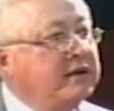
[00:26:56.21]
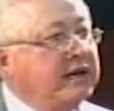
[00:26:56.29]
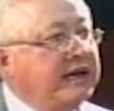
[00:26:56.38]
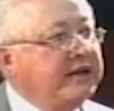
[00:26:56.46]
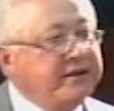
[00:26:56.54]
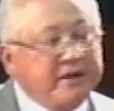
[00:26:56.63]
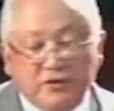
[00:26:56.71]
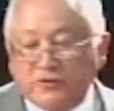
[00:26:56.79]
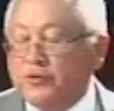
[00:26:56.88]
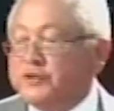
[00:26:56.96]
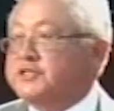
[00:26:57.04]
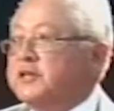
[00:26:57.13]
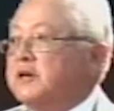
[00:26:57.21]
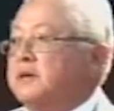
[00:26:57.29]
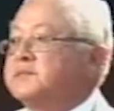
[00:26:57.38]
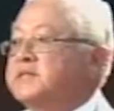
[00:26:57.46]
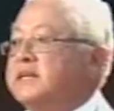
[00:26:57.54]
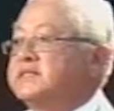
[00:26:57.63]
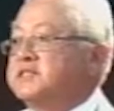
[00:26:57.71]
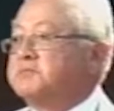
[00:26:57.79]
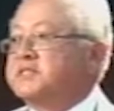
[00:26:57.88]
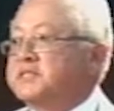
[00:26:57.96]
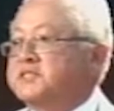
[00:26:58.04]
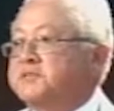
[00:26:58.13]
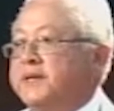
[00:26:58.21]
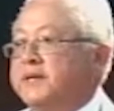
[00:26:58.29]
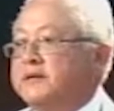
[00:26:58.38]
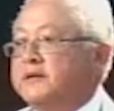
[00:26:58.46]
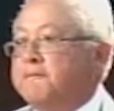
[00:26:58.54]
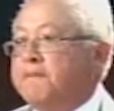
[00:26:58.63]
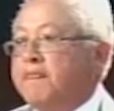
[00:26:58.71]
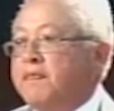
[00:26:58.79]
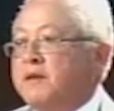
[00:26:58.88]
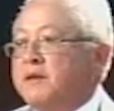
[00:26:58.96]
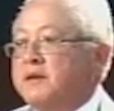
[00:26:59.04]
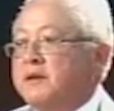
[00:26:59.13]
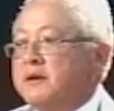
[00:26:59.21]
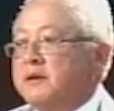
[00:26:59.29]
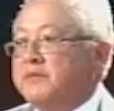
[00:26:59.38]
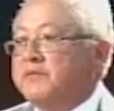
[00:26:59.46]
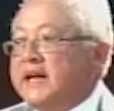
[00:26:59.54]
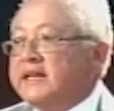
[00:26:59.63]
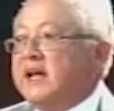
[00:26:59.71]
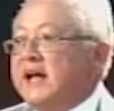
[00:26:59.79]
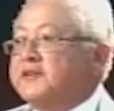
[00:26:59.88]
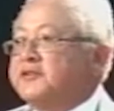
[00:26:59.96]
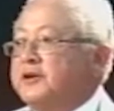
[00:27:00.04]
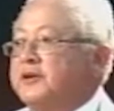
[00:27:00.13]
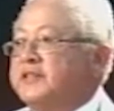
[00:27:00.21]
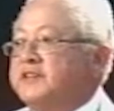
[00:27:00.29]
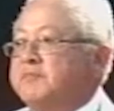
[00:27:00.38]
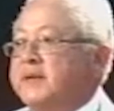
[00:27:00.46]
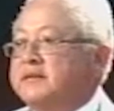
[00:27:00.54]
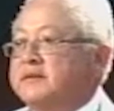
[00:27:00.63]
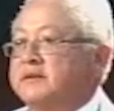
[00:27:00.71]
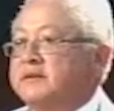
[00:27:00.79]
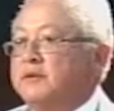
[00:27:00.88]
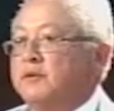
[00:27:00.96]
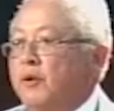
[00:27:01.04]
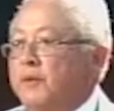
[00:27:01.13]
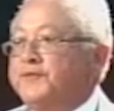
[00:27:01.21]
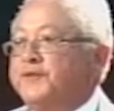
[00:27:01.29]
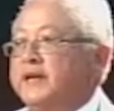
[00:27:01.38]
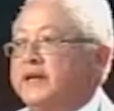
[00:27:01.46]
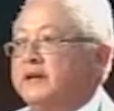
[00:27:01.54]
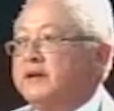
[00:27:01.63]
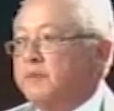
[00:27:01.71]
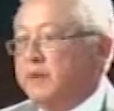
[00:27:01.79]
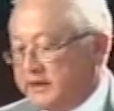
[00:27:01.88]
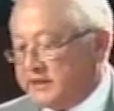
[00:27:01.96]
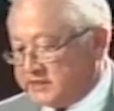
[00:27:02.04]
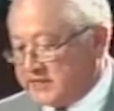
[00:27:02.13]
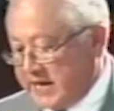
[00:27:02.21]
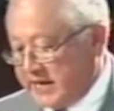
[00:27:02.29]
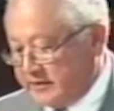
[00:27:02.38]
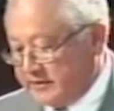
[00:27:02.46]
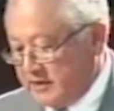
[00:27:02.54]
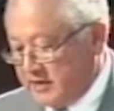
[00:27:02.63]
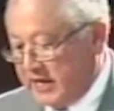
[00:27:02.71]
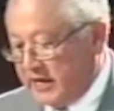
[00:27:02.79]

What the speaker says: And in those circumstances, Mr. Speaker, that alternative method hopefully will decide a